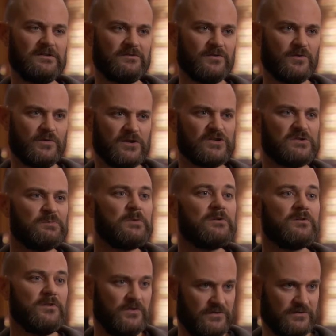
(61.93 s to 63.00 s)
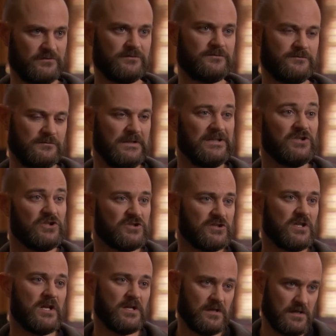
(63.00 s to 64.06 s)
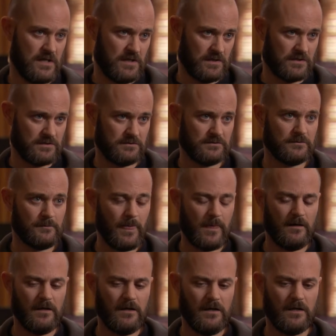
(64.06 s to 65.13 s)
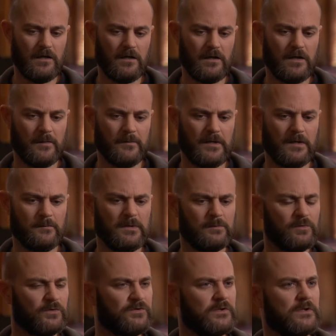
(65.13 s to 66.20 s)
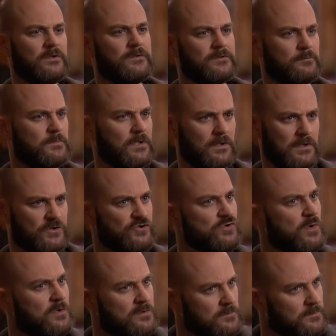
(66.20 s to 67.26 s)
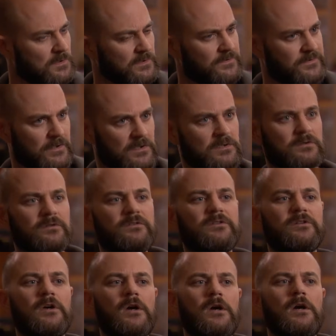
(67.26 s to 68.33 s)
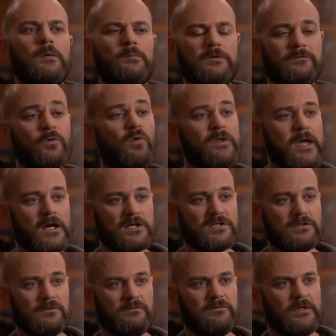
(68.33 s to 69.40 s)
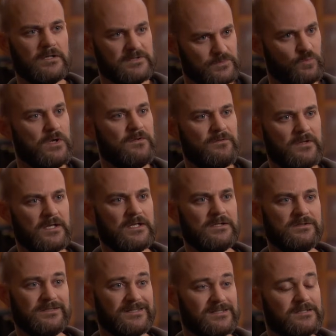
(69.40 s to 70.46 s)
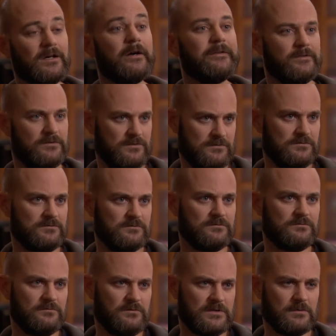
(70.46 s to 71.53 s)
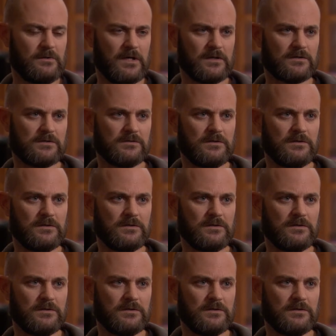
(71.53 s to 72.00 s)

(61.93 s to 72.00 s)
their own experience of initiating that action. And people say something like 200 milliseconds before the action, that's when they decided to act.